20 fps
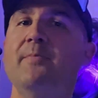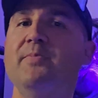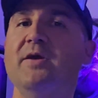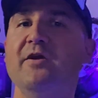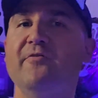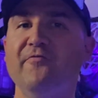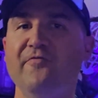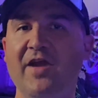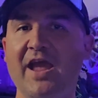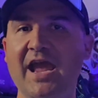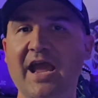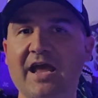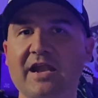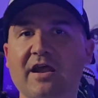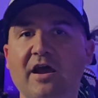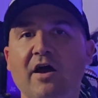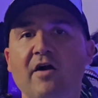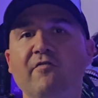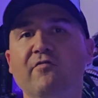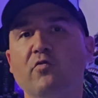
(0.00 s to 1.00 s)
a big
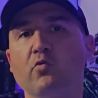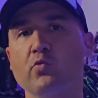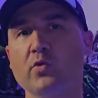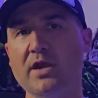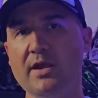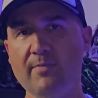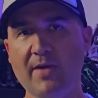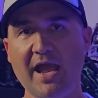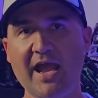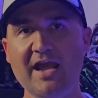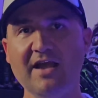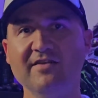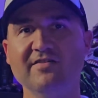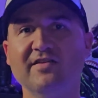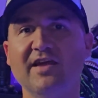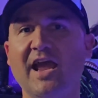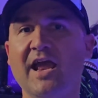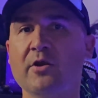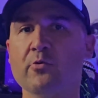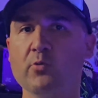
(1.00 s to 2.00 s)
fan of
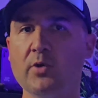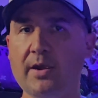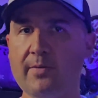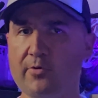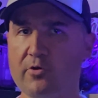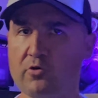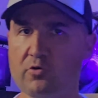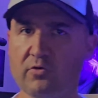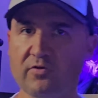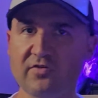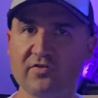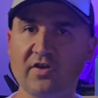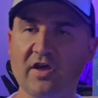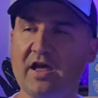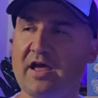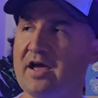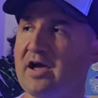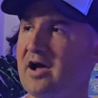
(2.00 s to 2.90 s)
remakes and reboots,